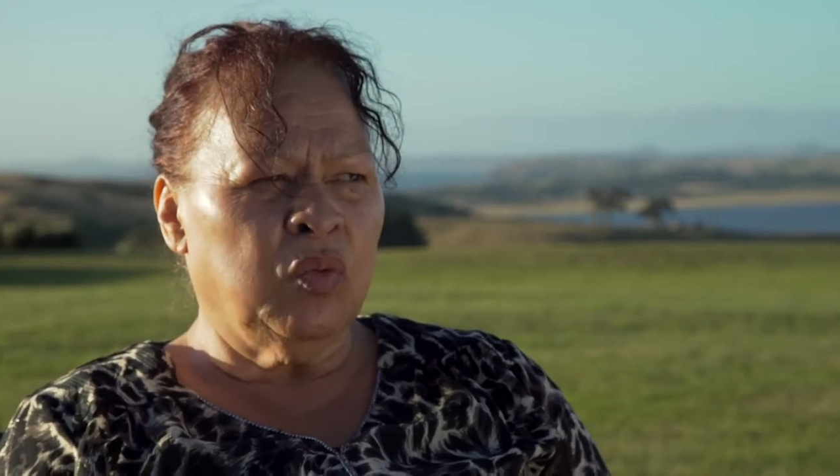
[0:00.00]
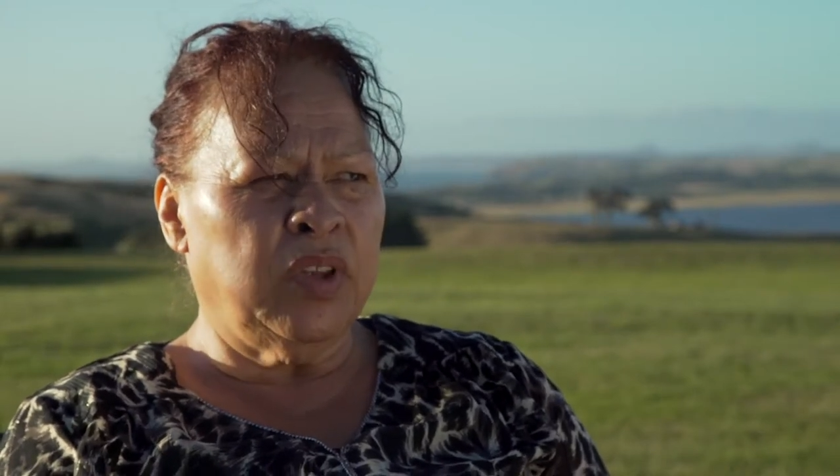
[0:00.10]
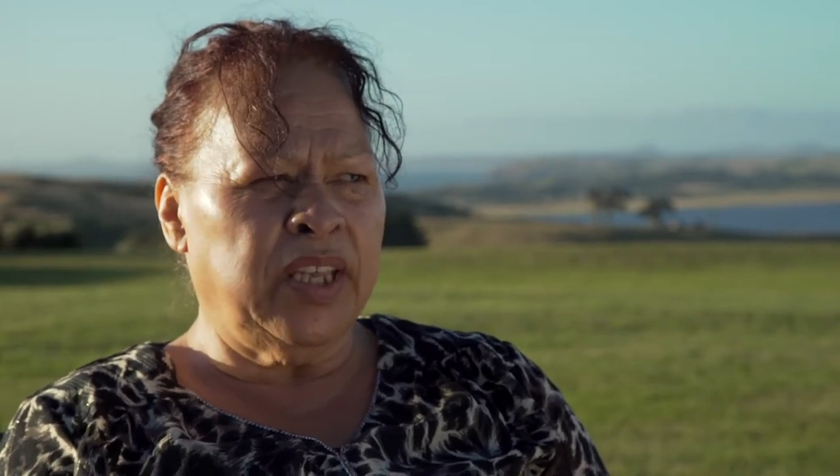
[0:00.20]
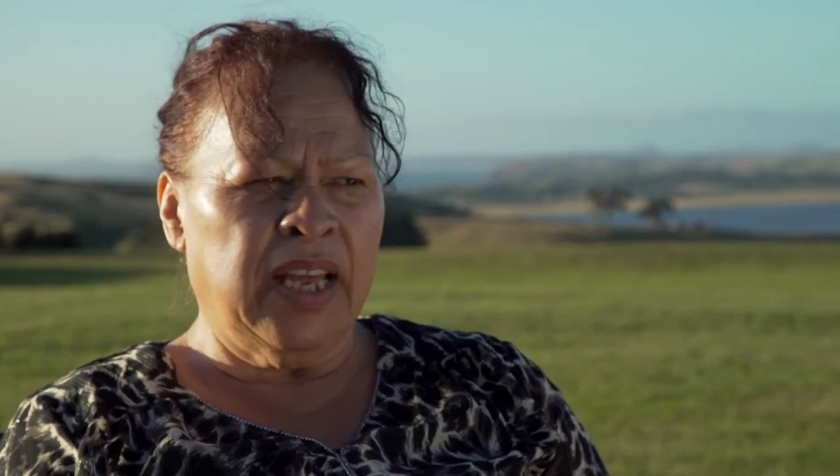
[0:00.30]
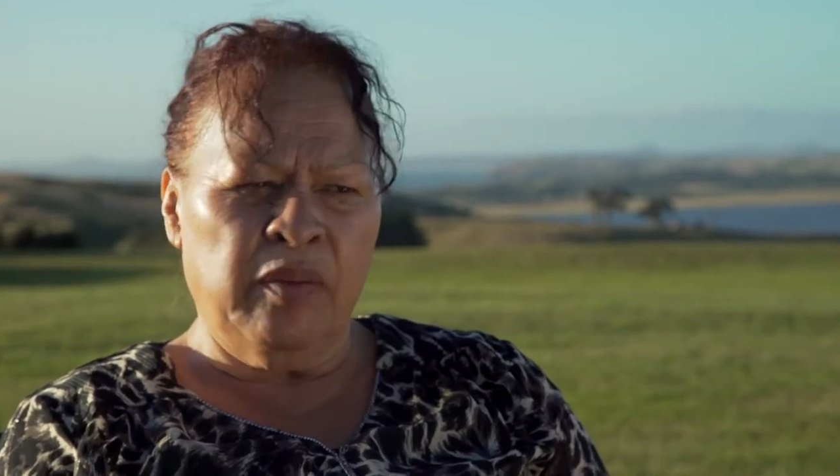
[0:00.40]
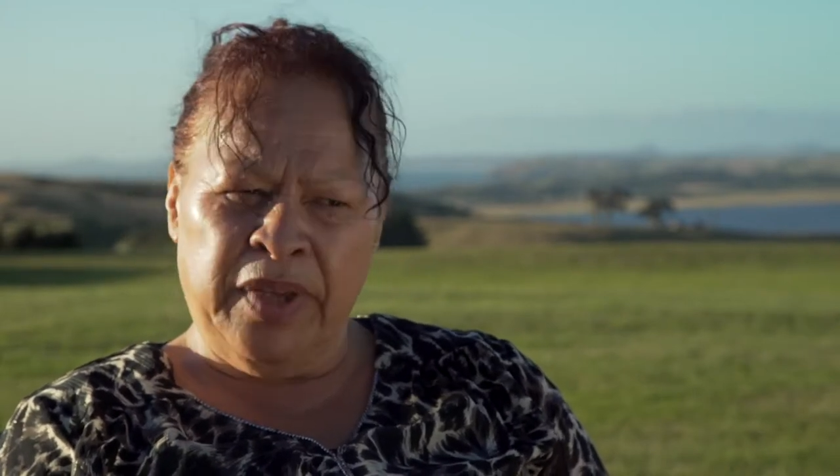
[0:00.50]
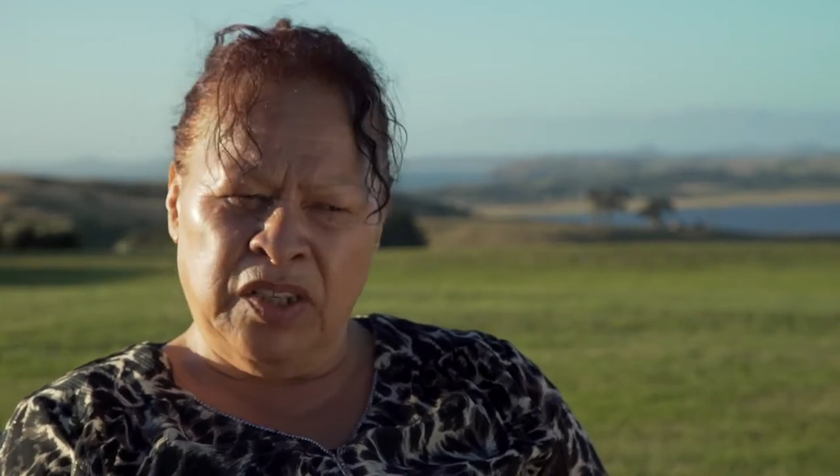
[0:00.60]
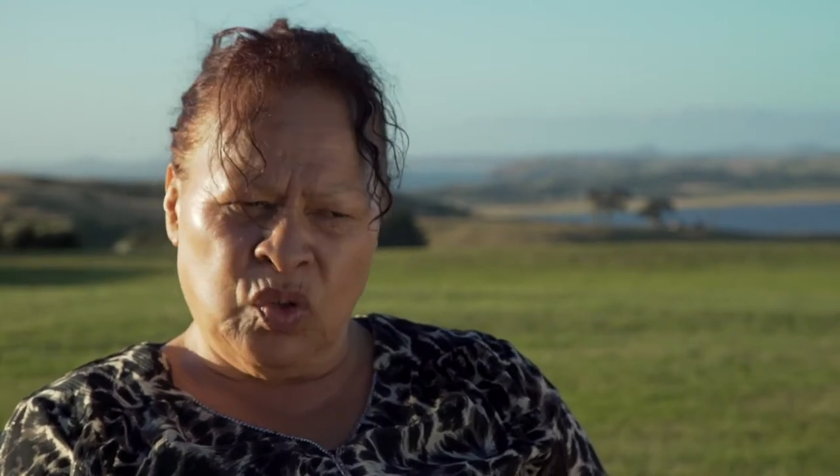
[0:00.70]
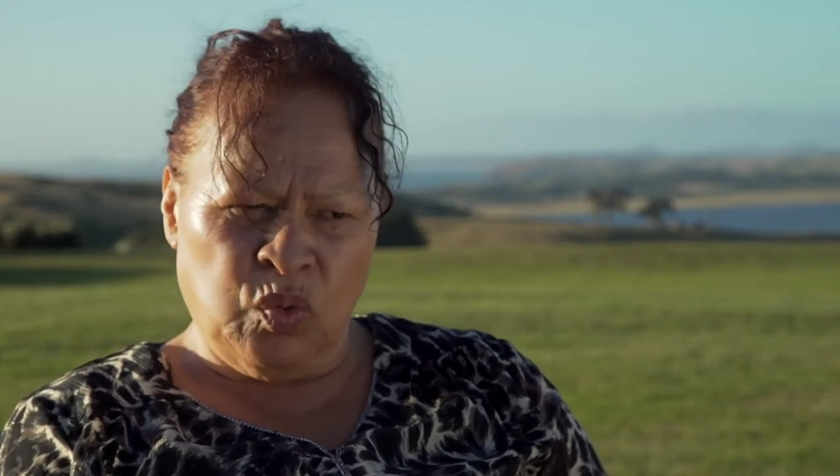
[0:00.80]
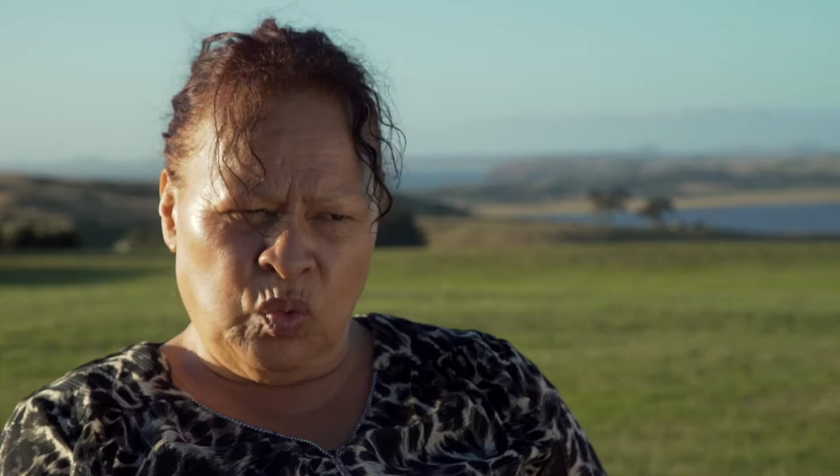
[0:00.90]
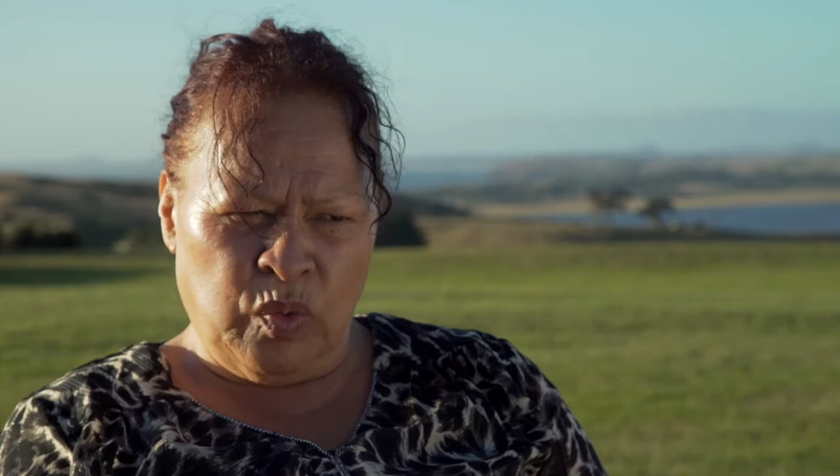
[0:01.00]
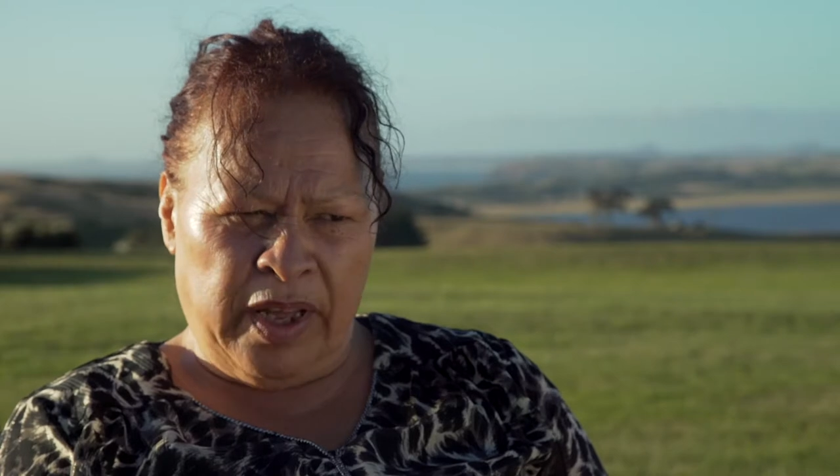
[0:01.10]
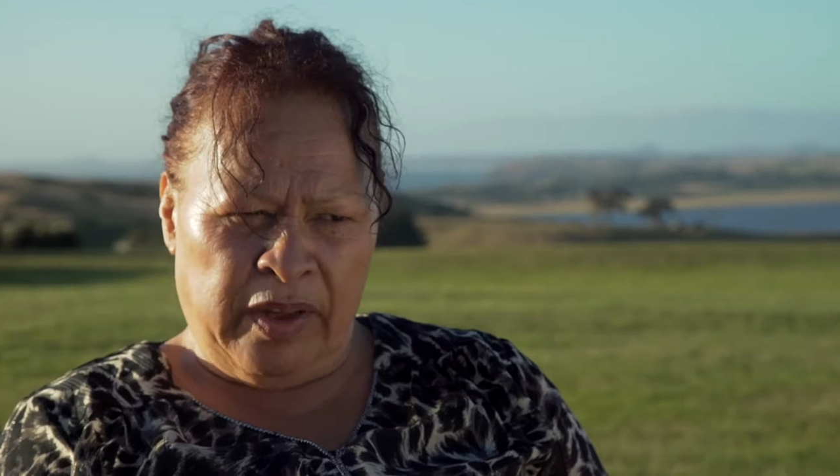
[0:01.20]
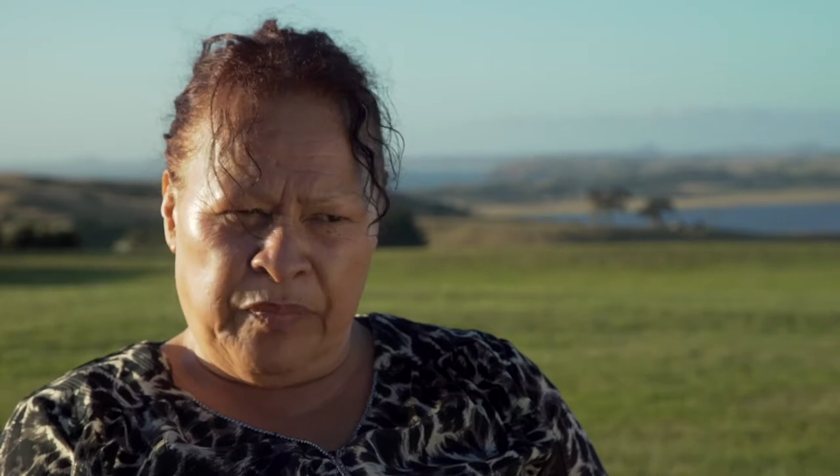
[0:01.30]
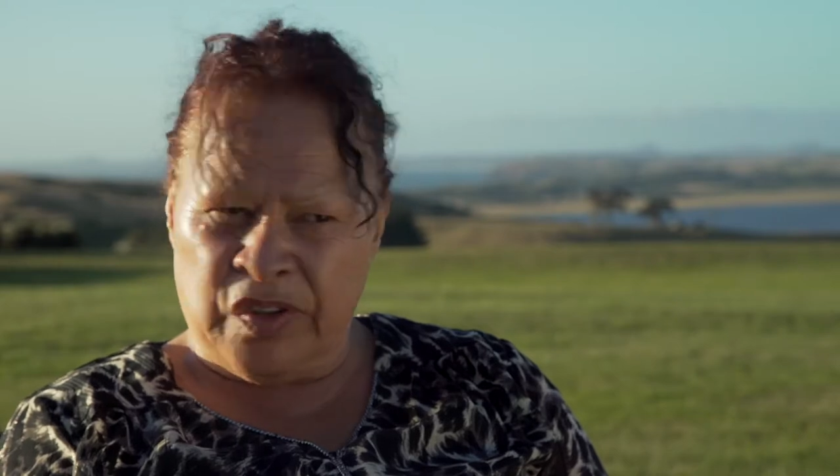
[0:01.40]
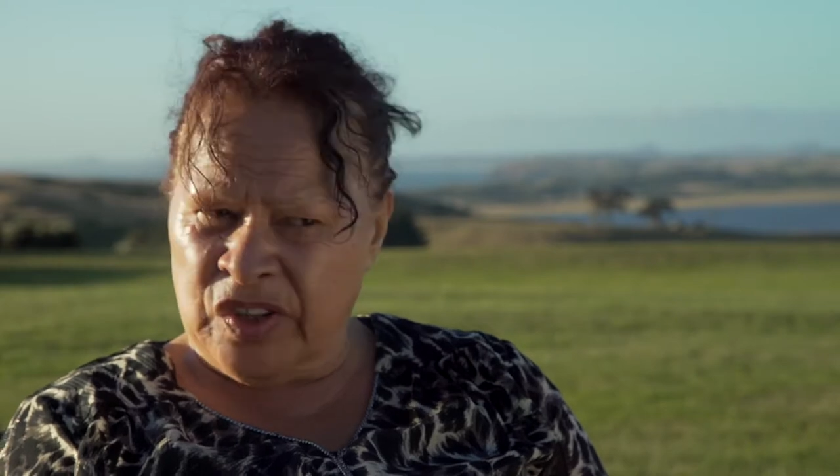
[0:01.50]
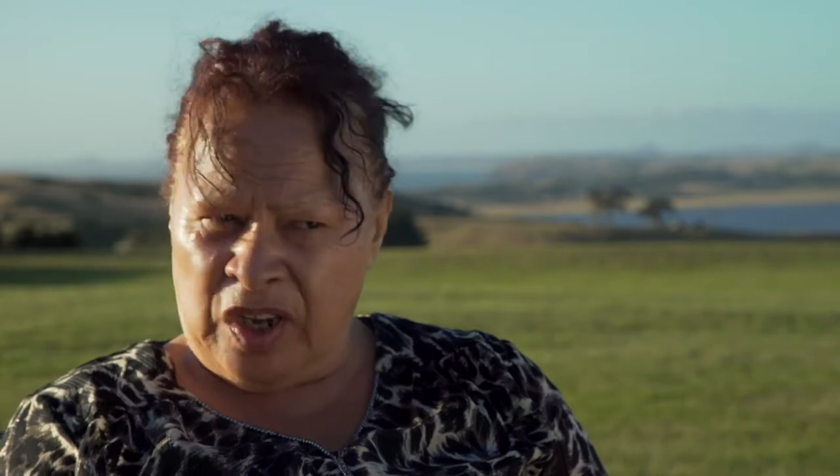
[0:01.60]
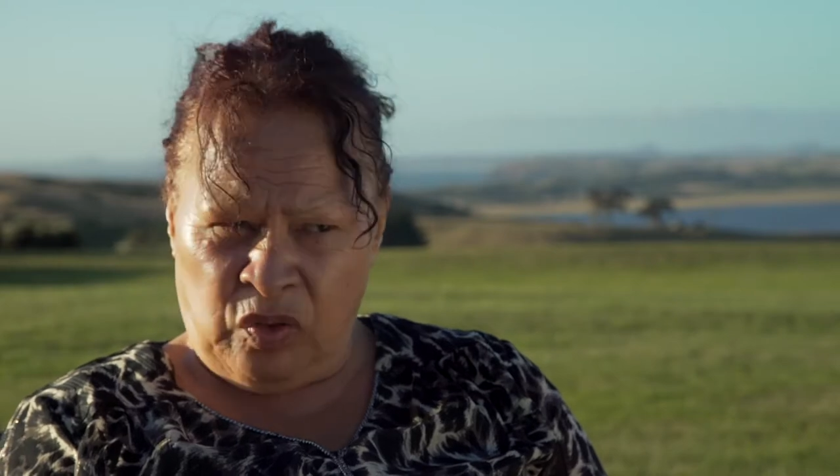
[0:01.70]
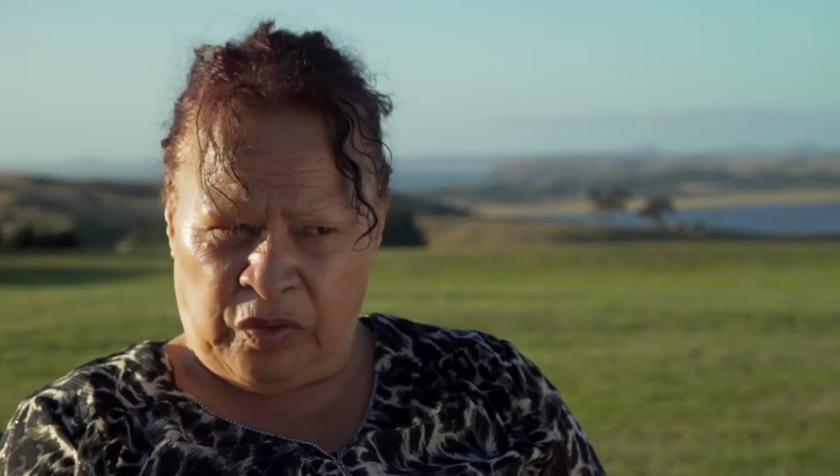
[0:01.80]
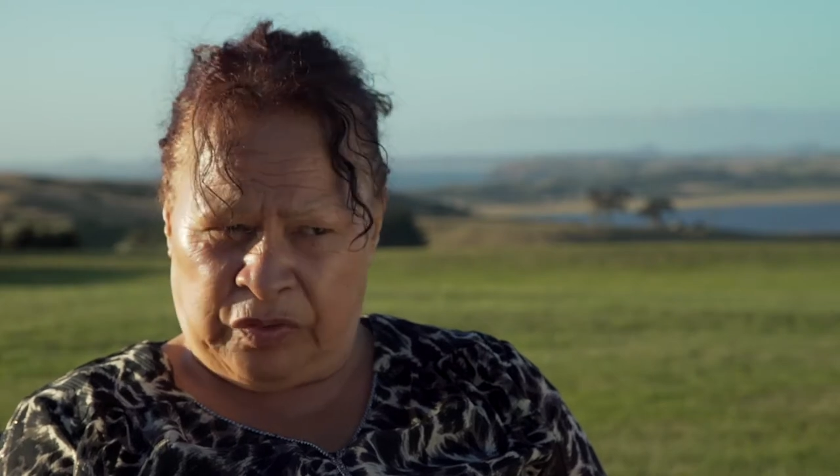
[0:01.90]
with the elemental
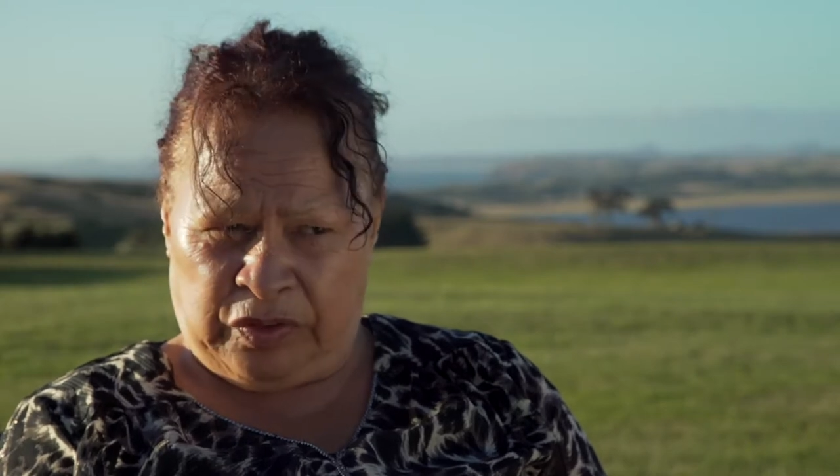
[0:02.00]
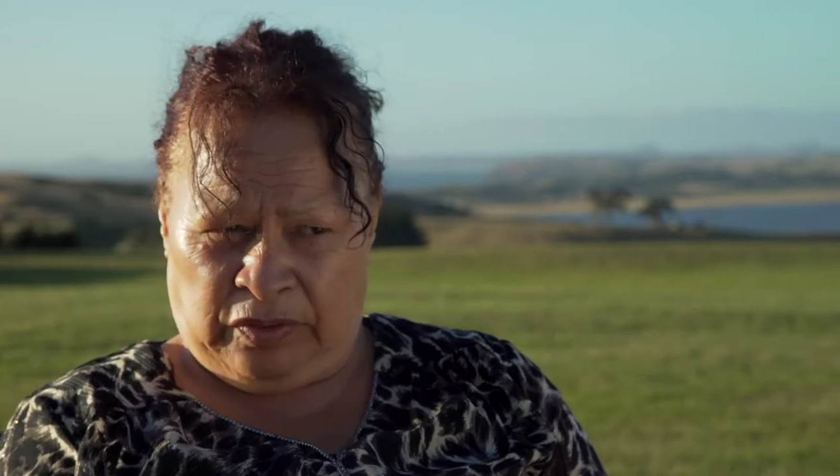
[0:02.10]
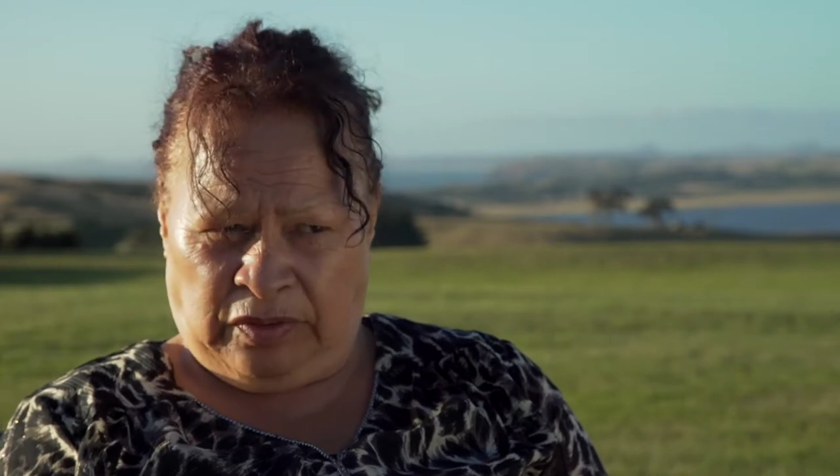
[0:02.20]
self.